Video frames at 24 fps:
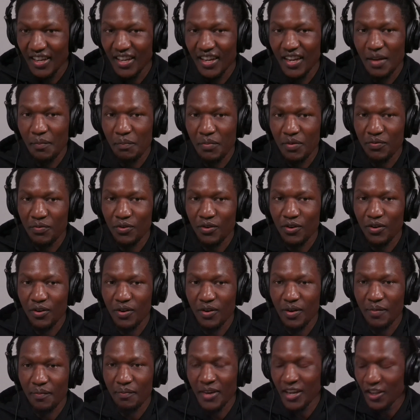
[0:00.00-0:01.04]
Before
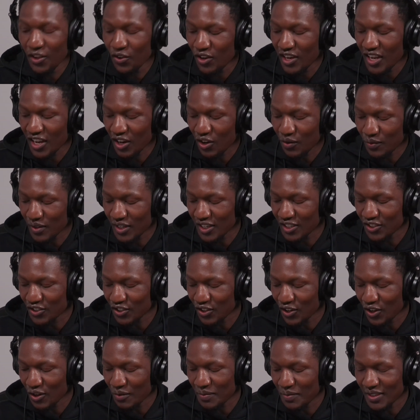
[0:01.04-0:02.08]
my uni accommodation
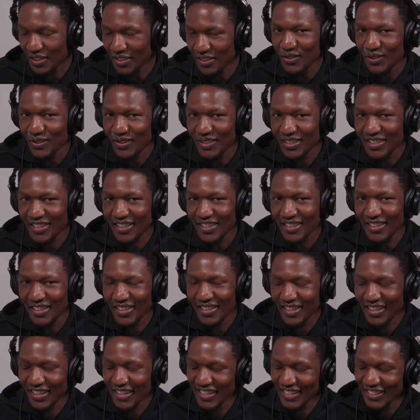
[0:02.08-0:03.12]
opens. So
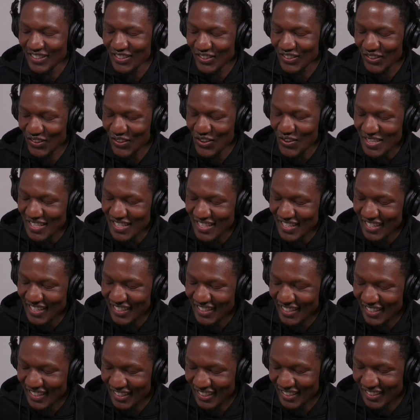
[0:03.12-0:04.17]
those 3
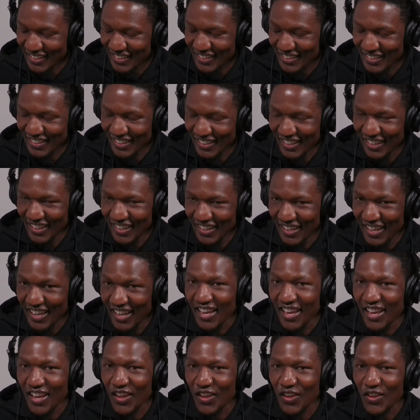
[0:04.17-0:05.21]
days,
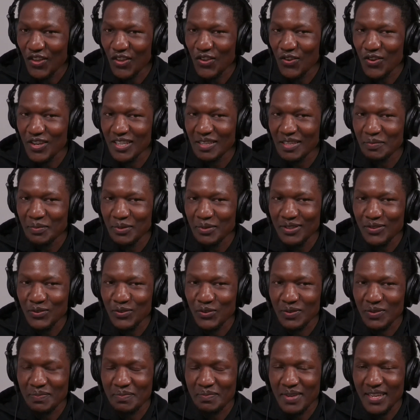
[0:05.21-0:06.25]
you're supposed to
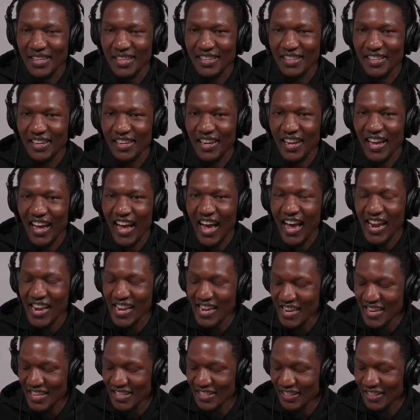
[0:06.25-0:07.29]
spend at
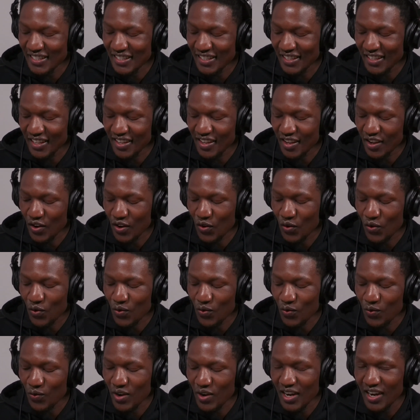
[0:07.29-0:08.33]
least
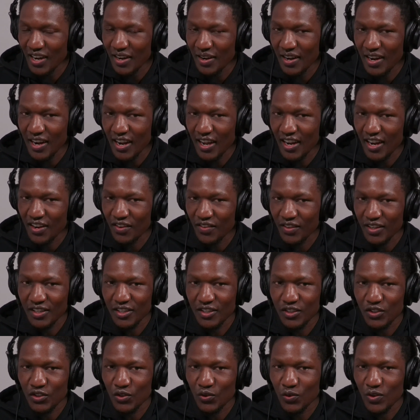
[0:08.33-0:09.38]
100
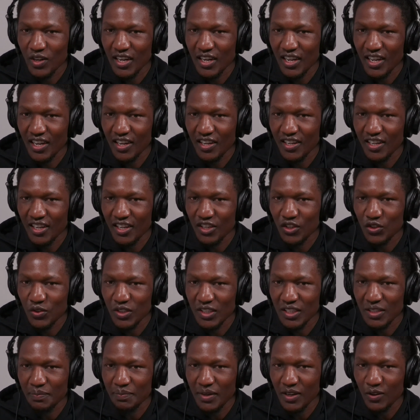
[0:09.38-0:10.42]
to
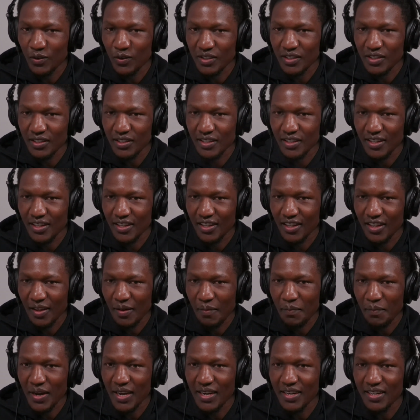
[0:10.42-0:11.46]
£120
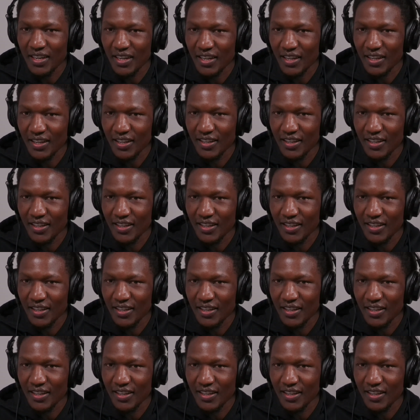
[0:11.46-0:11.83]
per day.